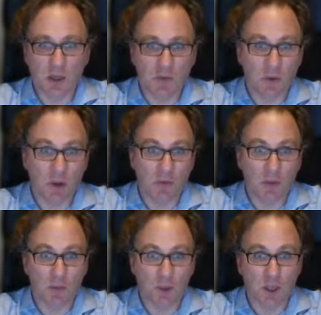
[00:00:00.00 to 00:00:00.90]
if you have
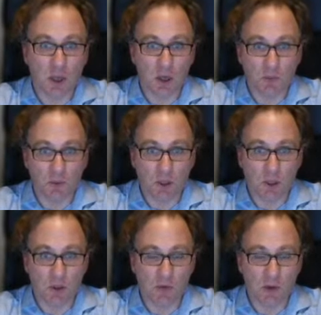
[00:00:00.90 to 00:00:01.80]
inputs and outputs, and
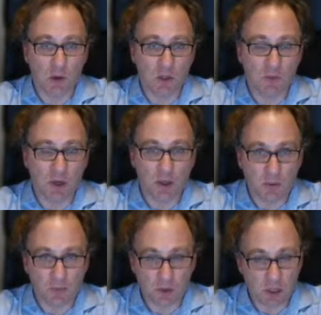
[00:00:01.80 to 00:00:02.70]
you have a loss
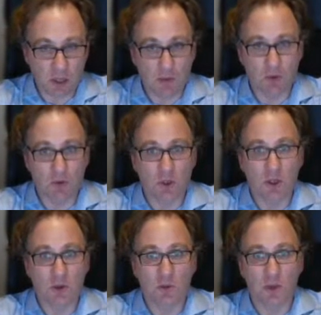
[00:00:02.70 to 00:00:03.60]
function, for example, cross
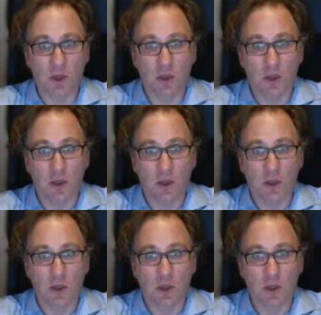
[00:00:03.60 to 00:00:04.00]
entropy,